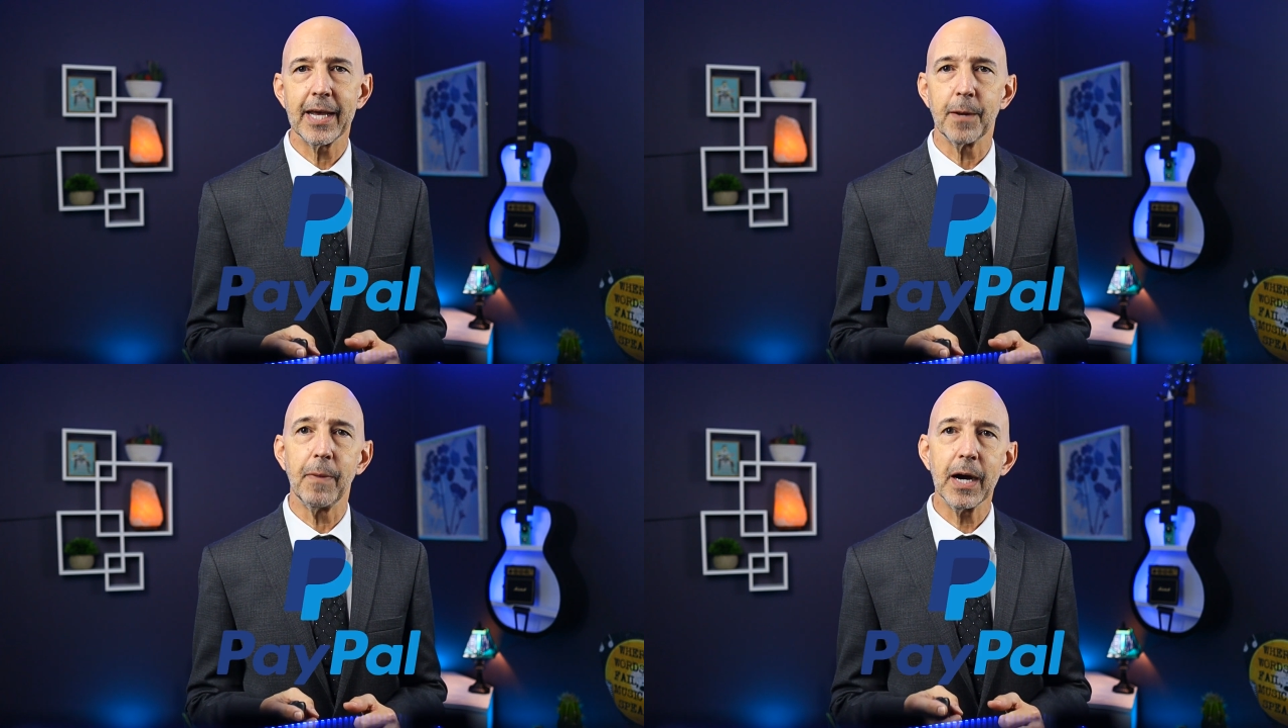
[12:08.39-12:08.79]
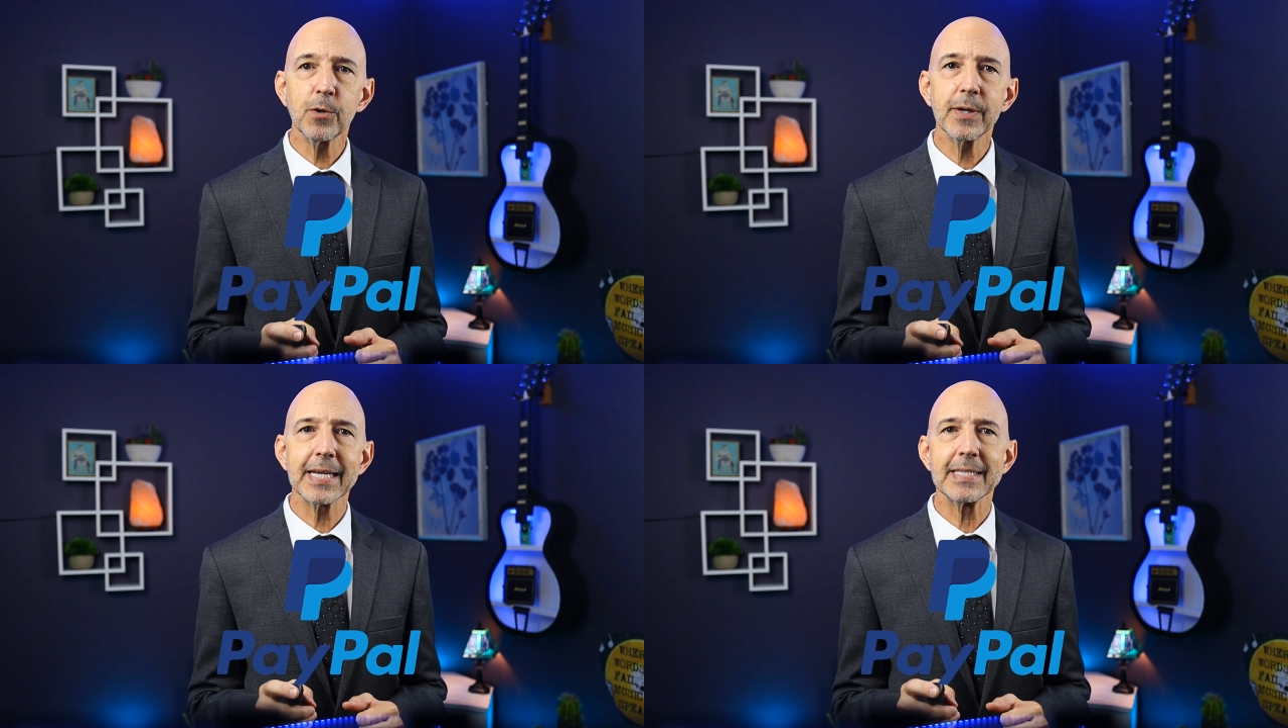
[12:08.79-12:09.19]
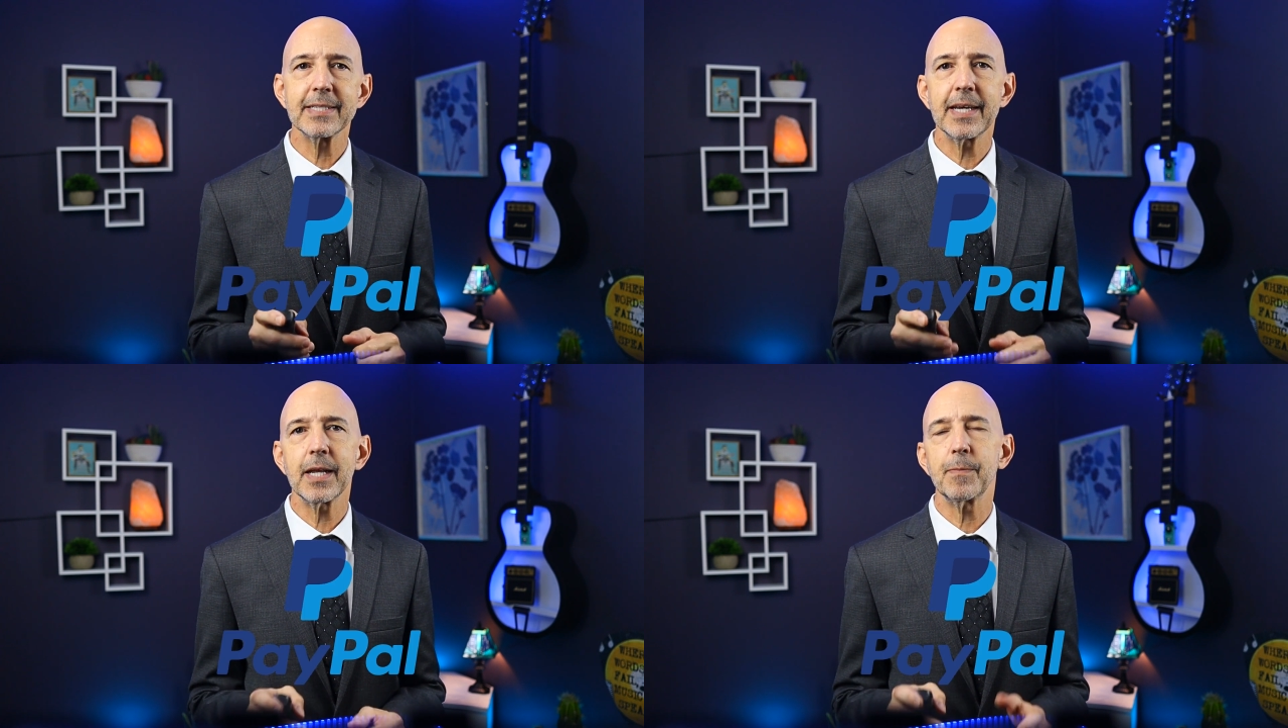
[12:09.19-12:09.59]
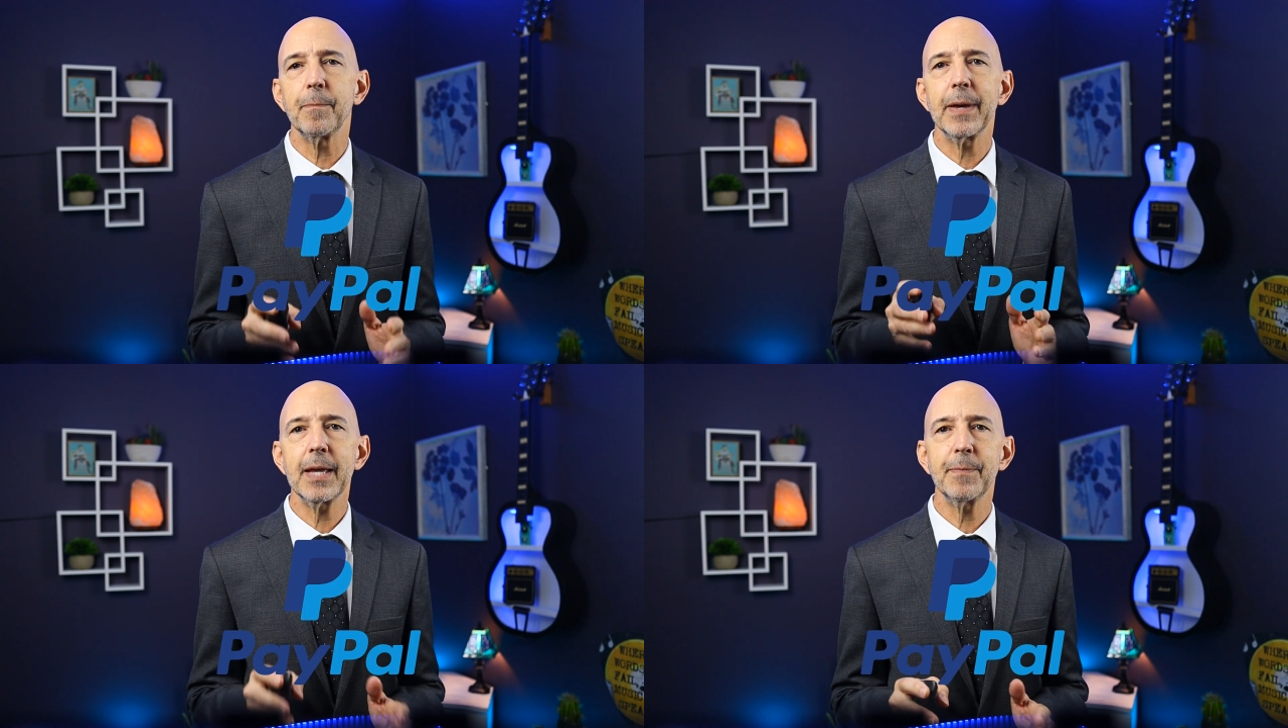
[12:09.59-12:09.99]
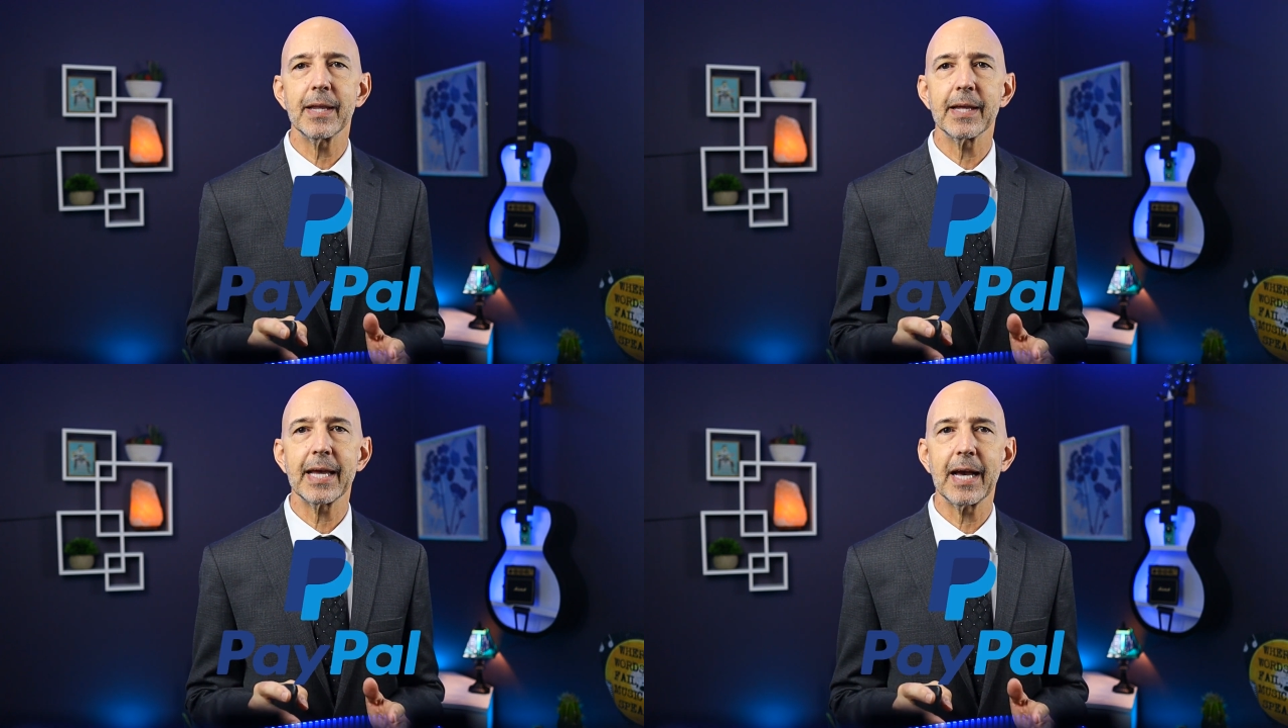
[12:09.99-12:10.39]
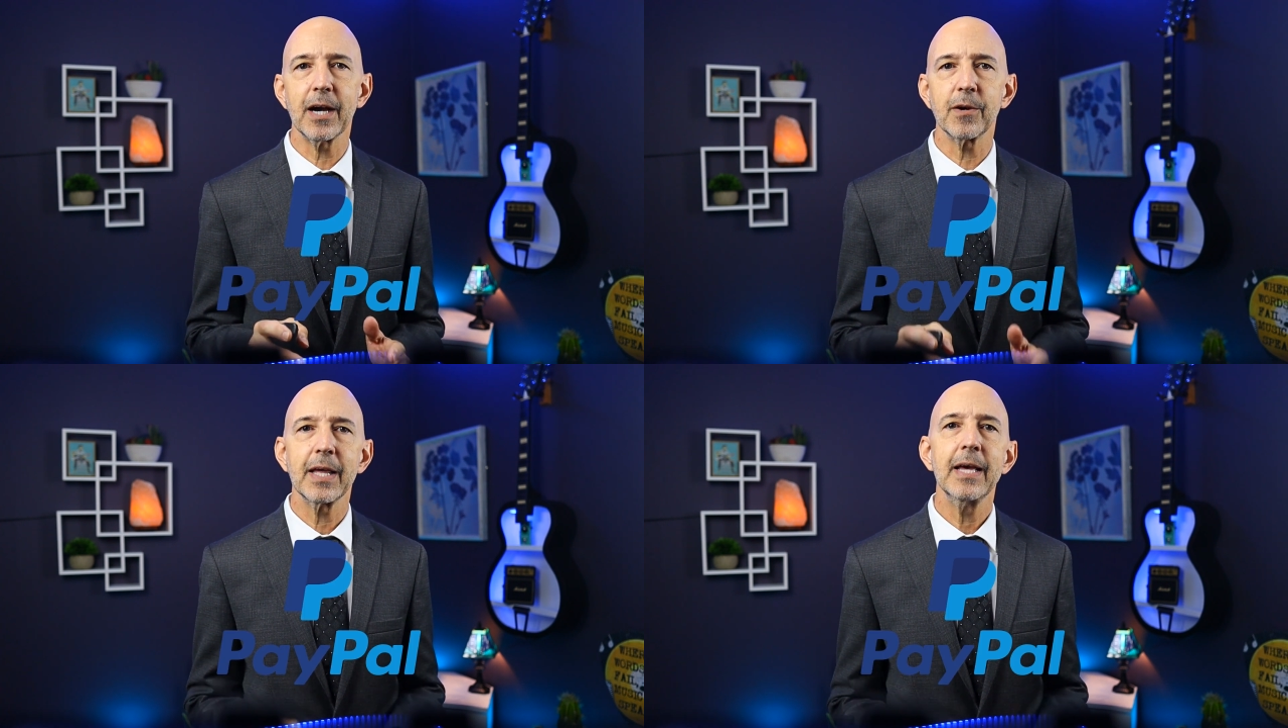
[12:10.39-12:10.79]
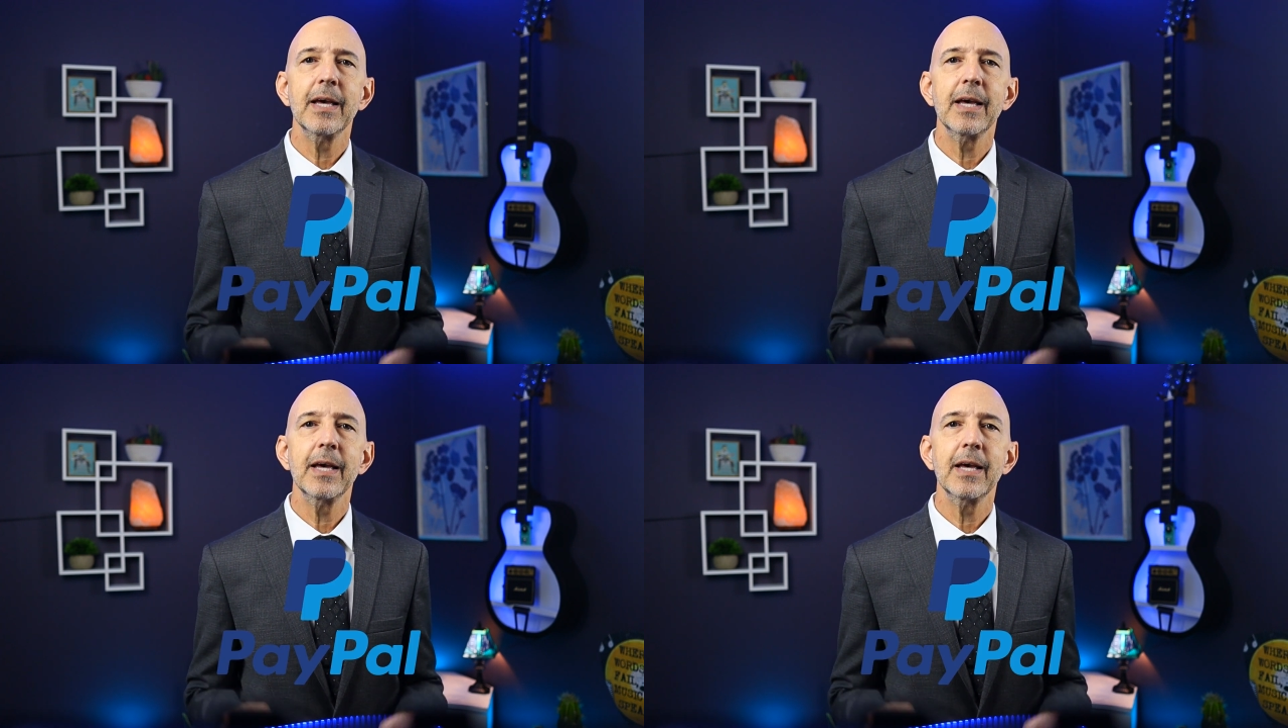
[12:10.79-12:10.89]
and a borrower can set up a PayPal account,